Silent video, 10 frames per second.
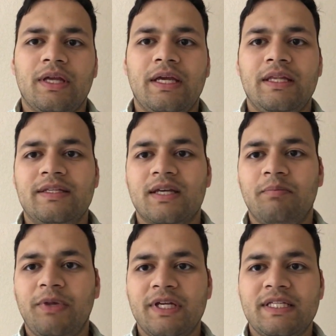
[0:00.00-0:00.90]
In
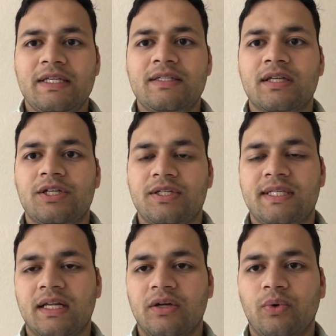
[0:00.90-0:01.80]
some places, such as
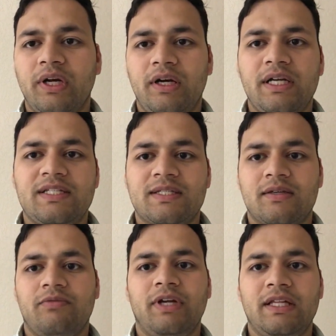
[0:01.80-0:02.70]
Delaware, it's
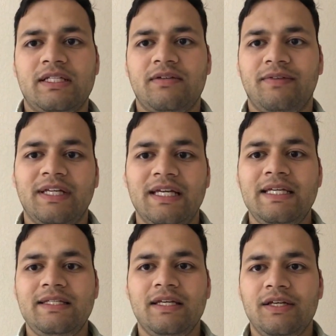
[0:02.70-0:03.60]
relatively
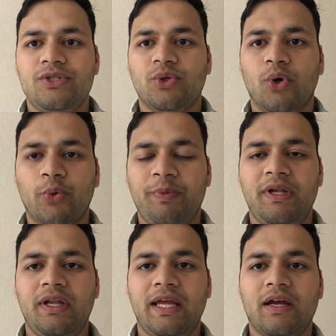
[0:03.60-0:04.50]
easy to
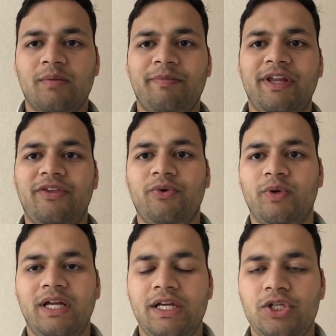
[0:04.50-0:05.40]
open a company through
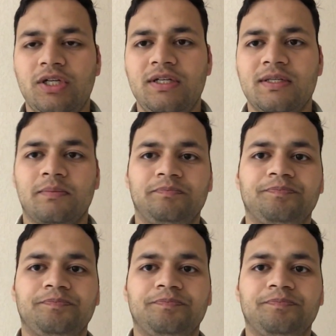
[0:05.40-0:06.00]
an agent.